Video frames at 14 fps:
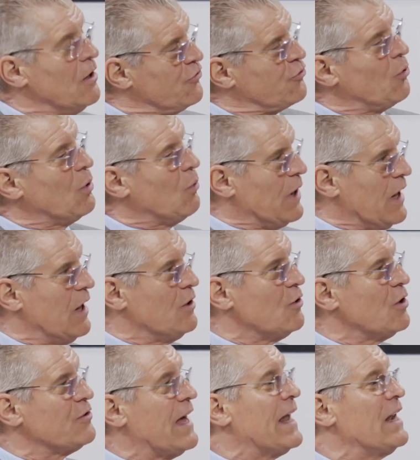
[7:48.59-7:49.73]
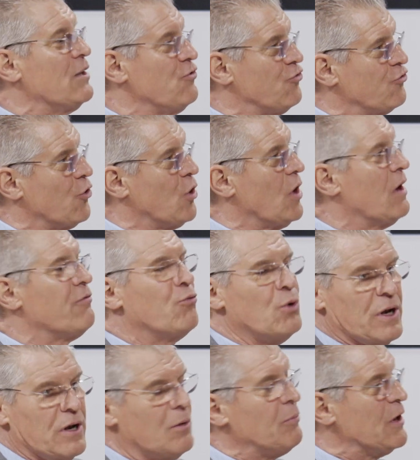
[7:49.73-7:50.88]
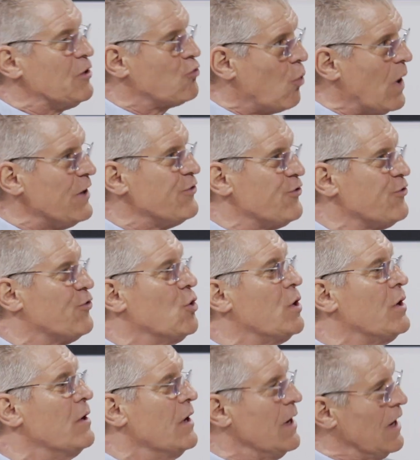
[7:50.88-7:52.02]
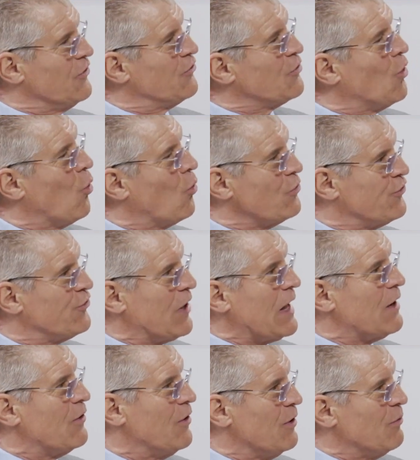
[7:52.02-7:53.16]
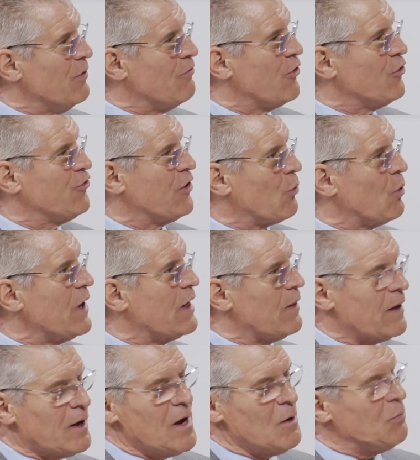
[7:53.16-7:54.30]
So we went ahead and looked at it, and sure enough, we ended up being twice as good as the gold standard in reversing wrinkling.